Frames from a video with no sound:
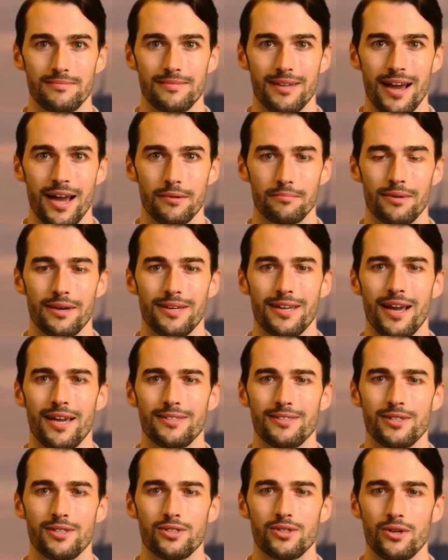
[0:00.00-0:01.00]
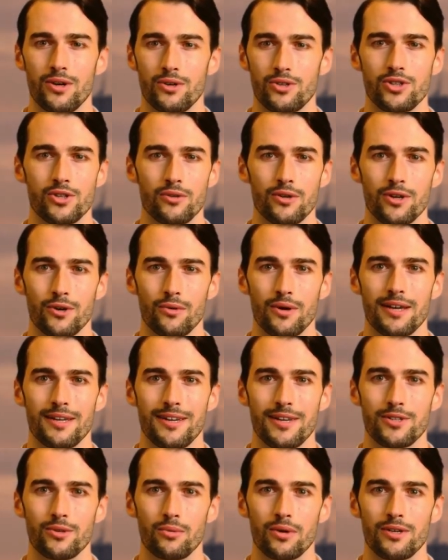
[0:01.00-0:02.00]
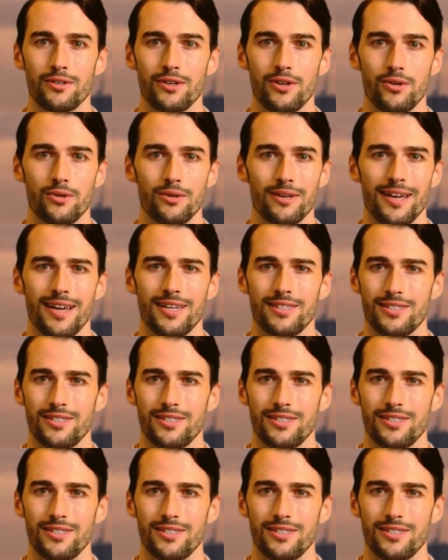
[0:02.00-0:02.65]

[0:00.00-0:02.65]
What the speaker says: Have the non-disclosure agreement reviewed and